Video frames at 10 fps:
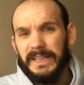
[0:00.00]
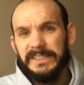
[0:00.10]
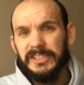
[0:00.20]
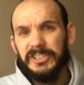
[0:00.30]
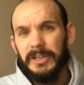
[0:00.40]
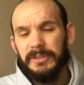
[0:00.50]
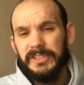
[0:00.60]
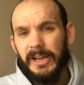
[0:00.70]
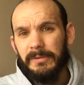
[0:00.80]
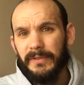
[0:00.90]
slowest
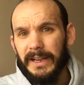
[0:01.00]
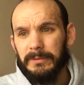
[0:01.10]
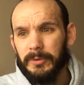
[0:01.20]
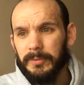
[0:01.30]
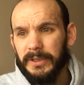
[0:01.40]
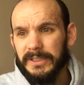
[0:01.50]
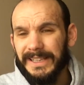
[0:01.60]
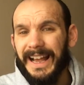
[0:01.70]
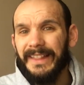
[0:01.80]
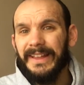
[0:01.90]
time available, because
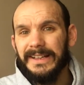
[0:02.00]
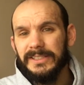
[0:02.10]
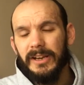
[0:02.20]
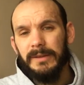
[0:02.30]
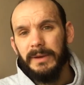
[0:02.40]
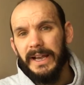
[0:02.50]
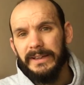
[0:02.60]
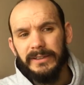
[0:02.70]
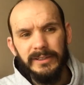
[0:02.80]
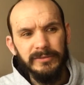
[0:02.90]
at that time I
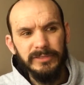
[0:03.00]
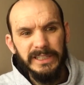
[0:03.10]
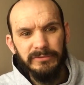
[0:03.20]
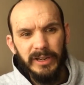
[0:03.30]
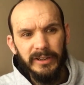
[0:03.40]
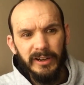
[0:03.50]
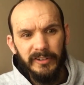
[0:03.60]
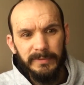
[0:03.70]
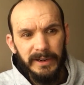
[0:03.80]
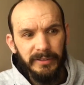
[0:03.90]
hadn't really run a
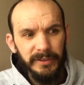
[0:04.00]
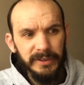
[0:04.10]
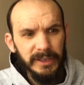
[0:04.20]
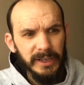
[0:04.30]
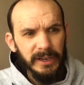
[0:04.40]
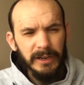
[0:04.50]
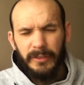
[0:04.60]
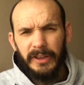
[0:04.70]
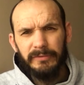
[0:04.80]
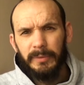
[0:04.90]
half marathon. I don't
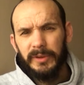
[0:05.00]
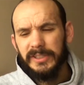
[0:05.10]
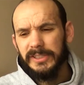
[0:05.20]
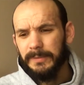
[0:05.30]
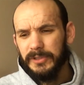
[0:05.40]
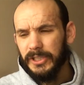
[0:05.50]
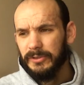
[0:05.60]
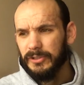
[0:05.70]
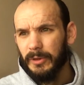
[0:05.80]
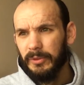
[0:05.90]
think I'd run one sub
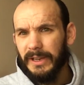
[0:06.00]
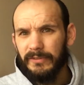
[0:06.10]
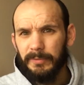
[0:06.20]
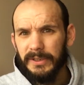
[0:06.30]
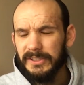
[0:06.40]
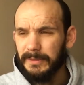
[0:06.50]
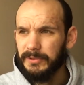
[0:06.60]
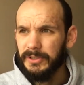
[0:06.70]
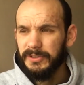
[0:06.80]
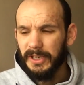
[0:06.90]
two, so I would never put a sub
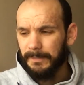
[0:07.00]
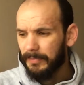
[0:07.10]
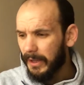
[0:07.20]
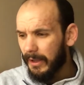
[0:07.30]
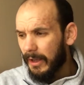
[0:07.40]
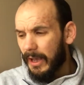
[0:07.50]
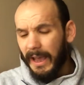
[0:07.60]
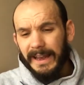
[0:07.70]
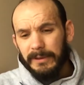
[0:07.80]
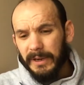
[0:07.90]
two time.
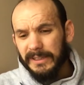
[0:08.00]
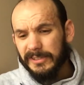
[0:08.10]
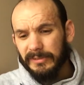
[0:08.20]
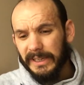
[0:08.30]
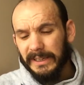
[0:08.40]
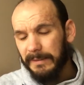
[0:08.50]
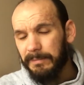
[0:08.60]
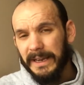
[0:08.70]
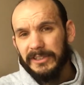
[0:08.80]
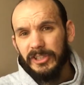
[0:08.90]
Anyway, it doesn't really
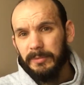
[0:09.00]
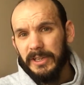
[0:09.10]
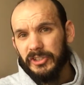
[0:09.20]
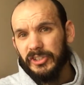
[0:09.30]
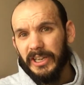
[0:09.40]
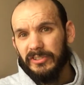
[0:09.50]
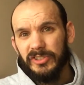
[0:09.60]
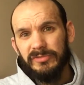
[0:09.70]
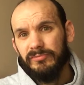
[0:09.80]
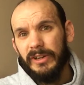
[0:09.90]
impact so much because I can
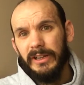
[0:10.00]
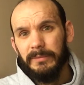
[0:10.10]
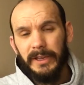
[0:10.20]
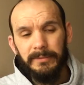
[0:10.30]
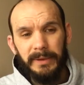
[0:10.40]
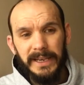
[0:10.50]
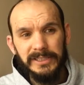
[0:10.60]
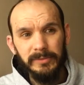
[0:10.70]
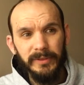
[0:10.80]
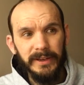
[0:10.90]
just run it at my own
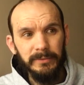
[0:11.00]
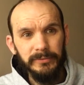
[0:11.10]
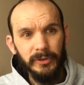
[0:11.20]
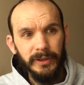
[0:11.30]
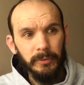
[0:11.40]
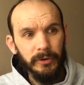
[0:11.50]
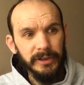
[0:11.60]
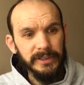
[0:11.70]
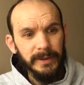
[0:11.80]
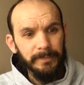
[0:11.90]
pace. I'm not that
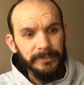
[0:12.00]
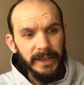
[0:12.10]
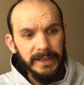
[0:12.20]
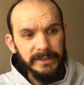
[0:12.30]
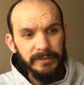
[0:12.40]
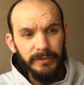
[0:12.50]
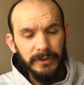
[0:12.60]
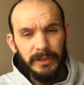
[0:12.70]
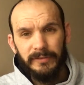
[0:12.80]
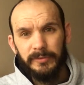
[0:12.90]
worried, and if I
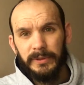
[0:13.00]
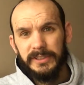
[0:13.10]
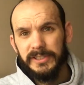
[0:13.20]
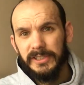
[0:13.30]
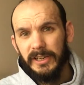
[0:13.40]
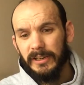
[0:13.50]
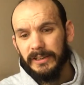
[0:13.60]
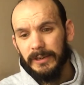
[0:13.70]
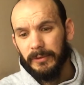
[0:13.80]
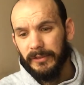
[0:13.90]
feel comfortable at the start, I'll
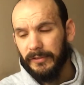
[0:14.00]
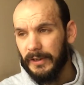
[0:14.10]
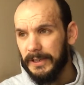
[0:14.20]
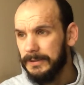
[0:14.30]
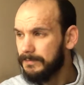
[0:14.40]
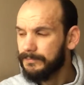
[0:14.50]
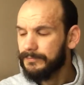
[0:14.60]
go with the flow.